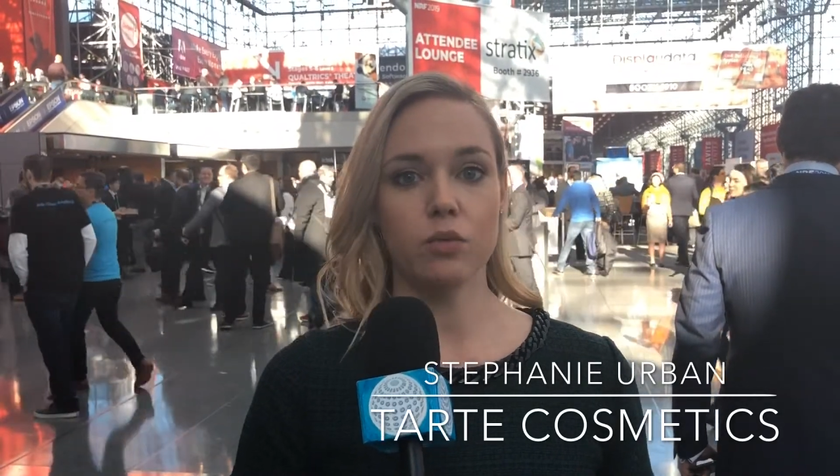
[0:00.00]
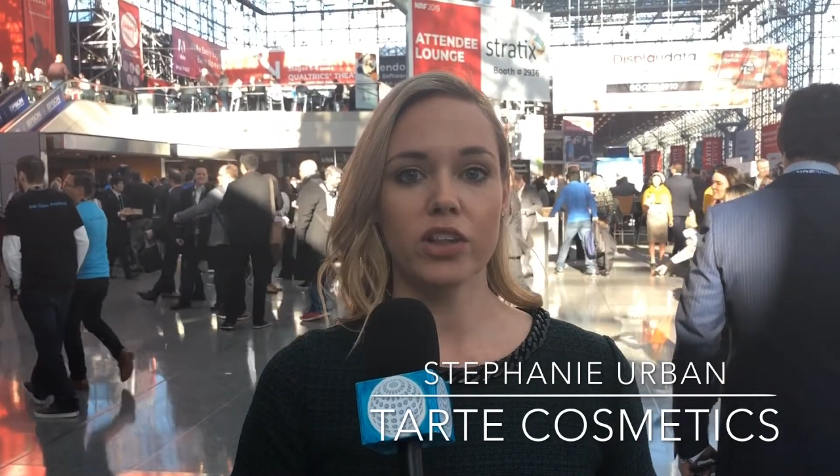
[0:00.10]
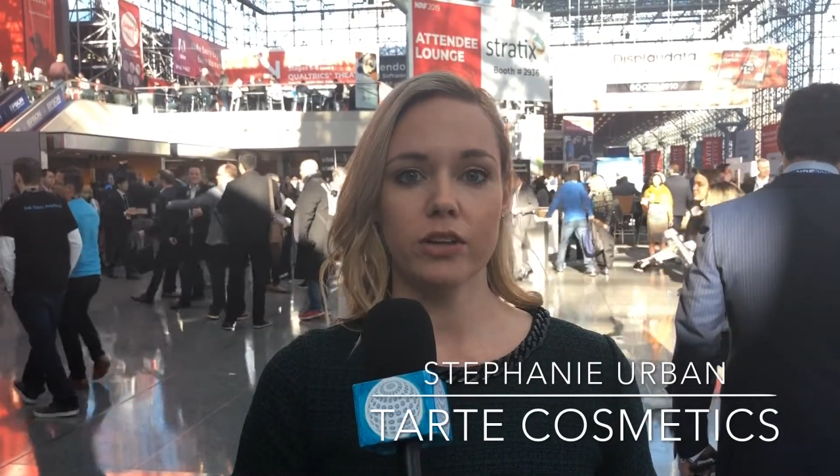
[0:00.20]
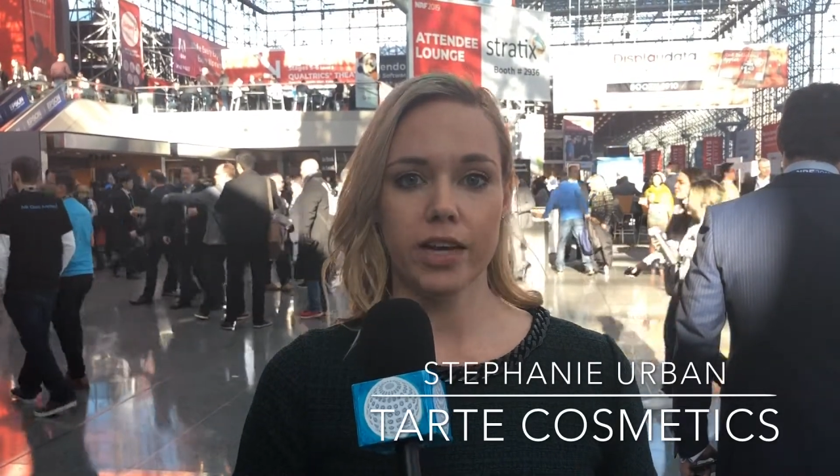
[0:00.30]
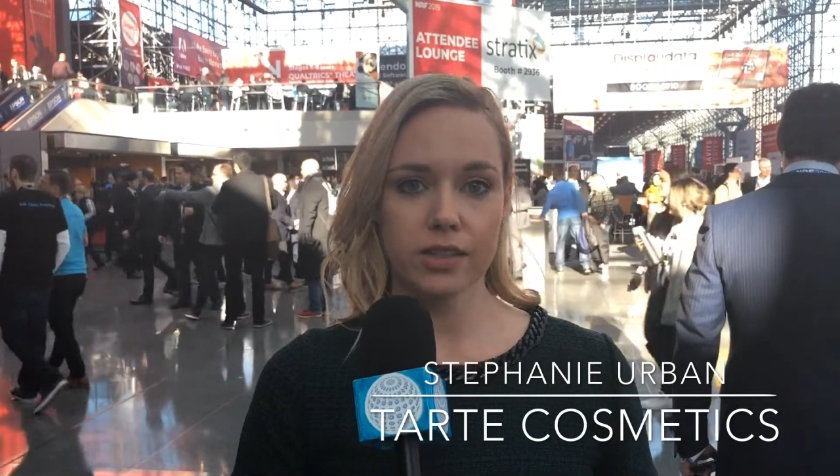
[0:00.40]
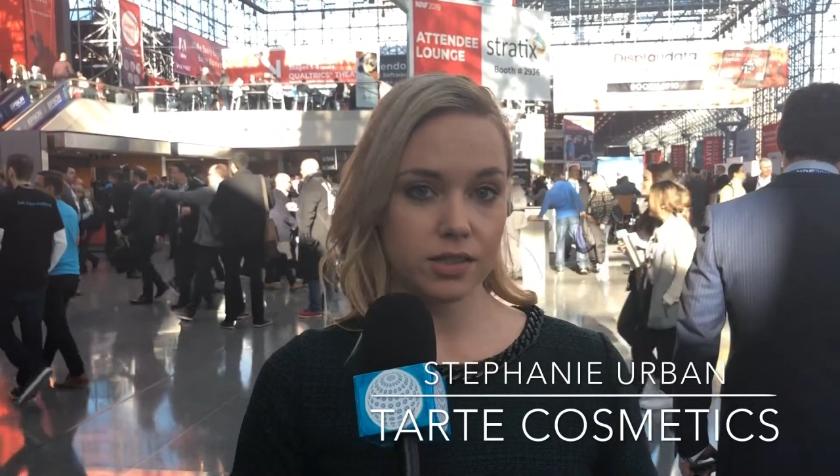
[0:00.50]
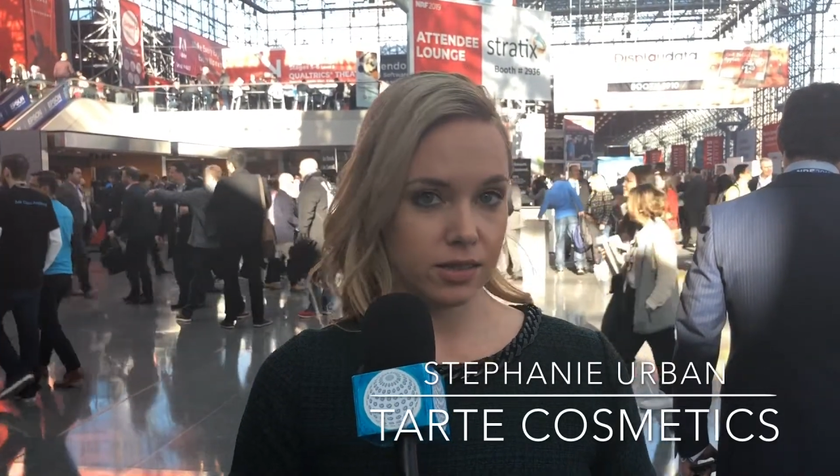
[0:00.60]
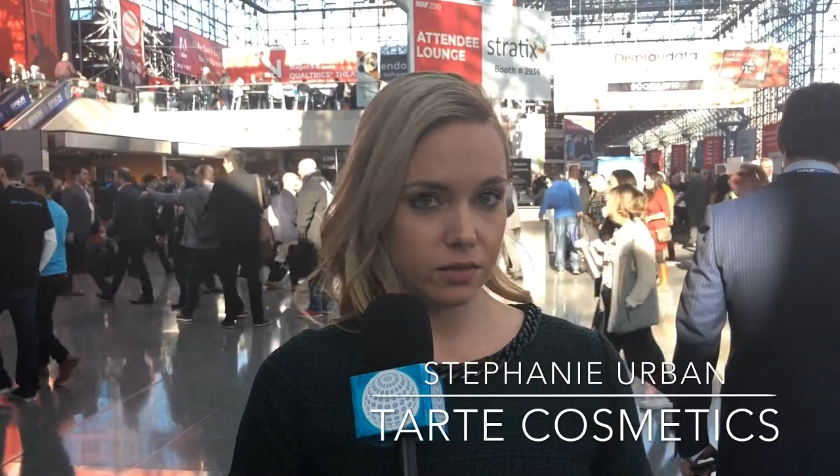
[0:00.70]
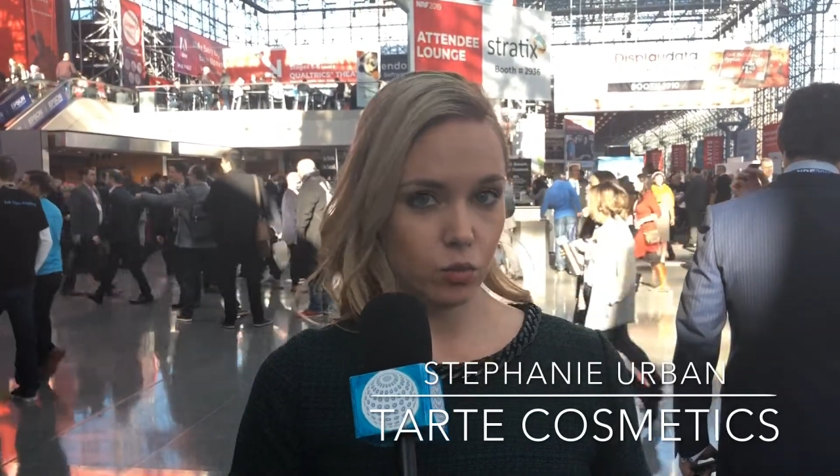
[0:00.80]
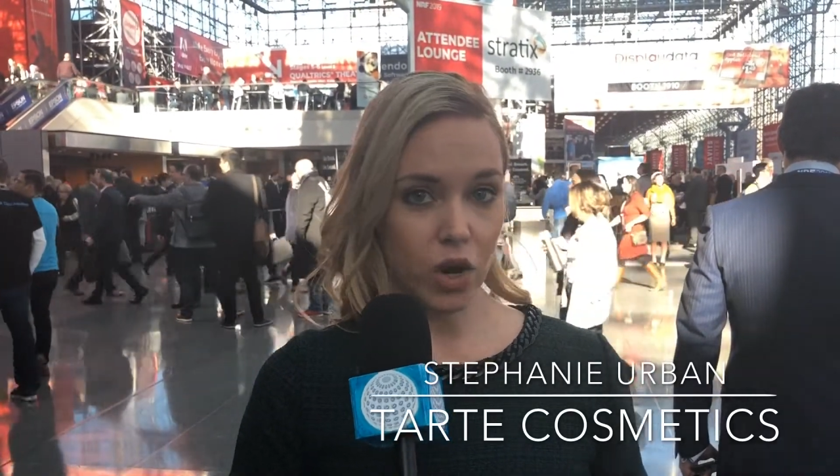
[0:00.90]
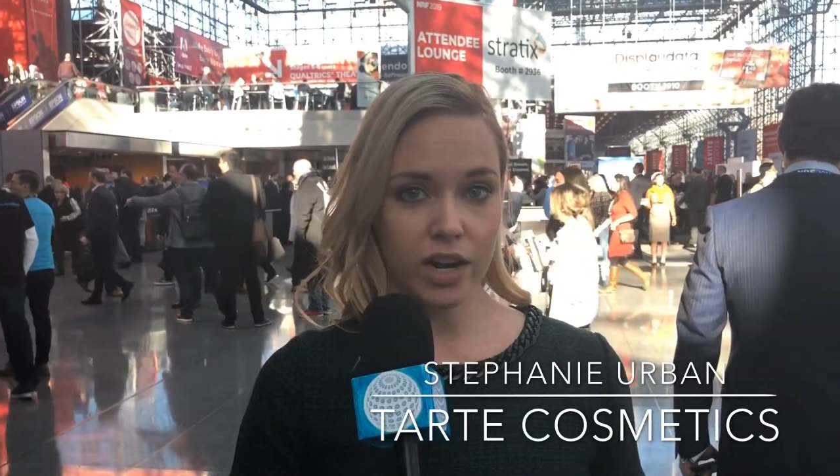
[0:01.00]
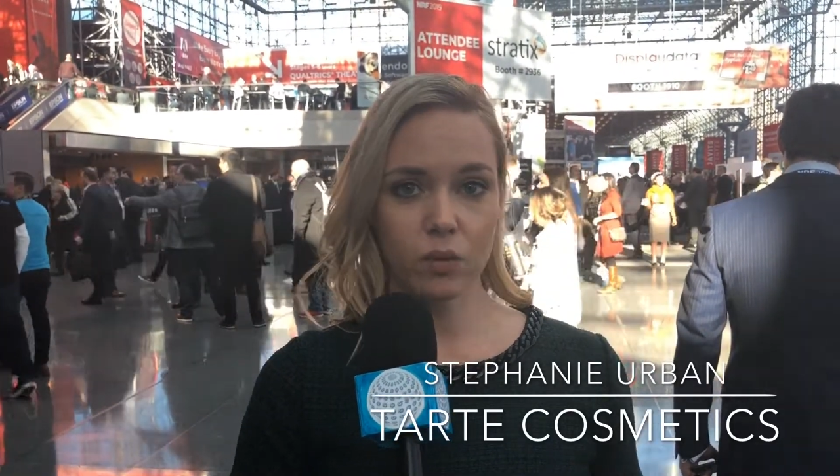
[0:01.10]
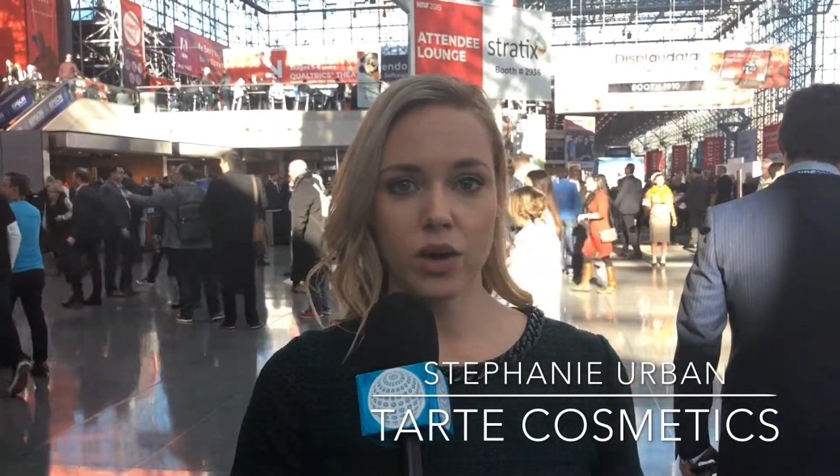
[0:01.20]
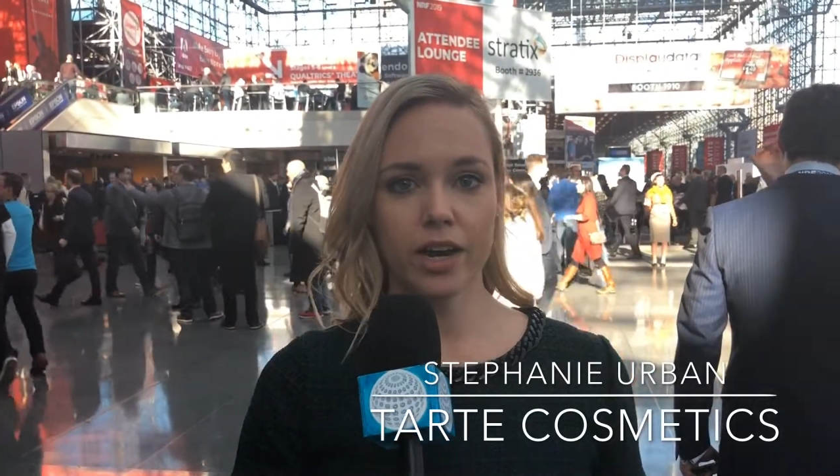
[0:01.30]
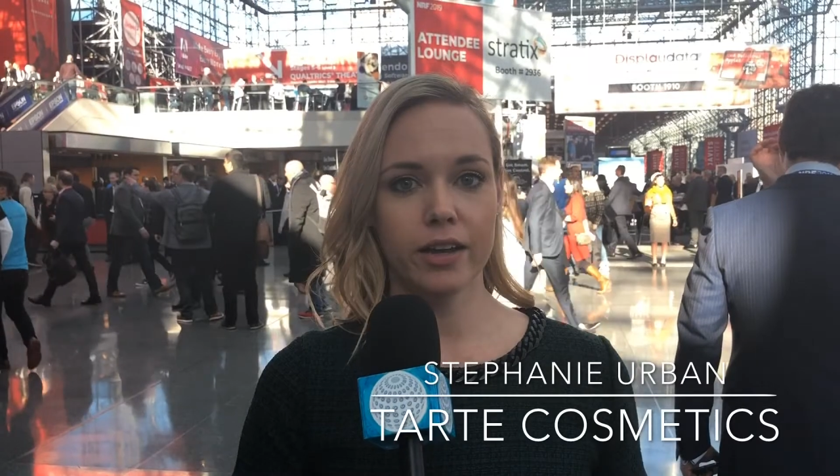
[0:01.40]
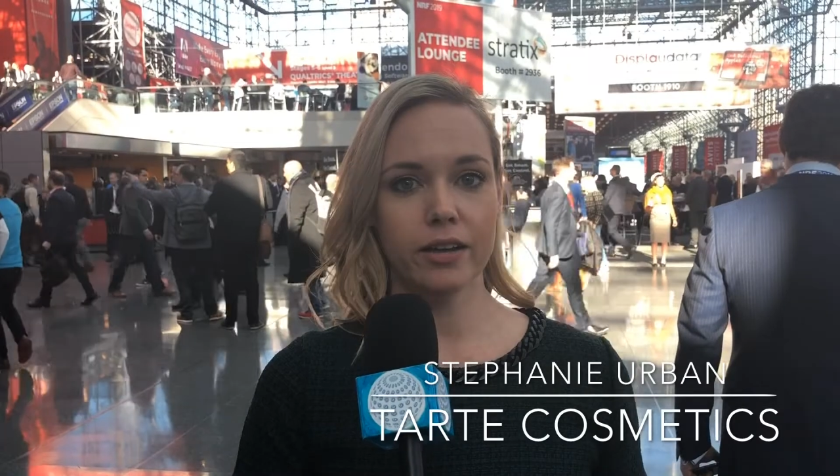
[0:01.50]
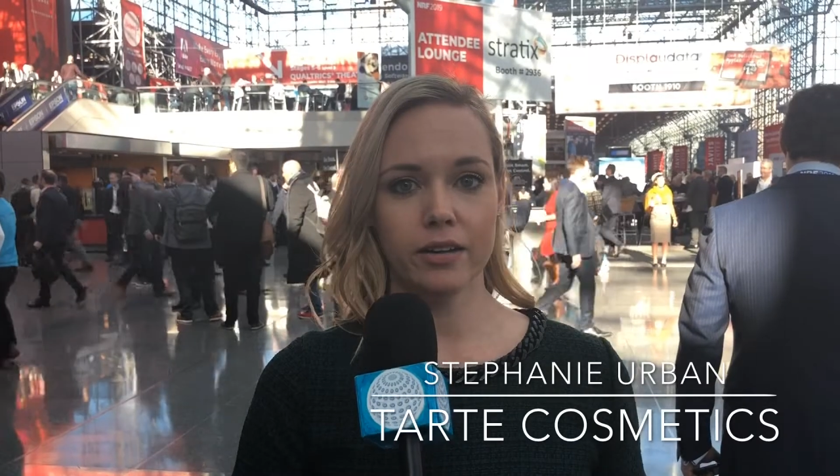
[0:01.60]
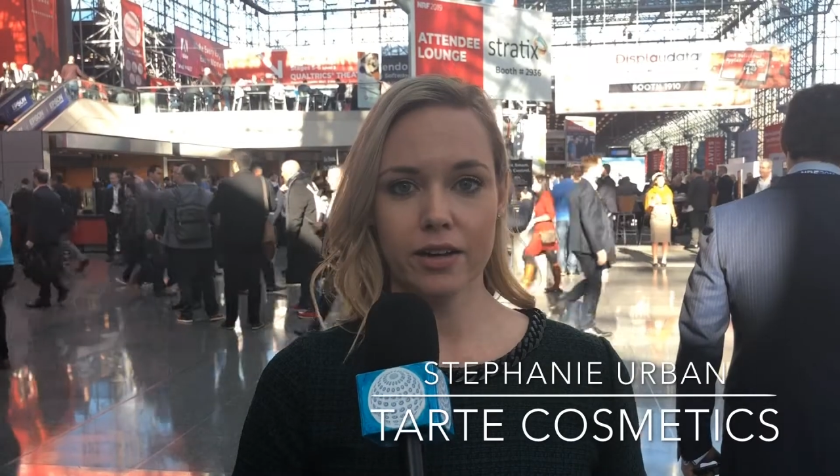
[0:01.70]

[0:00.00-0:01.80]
whether that's one-on-one,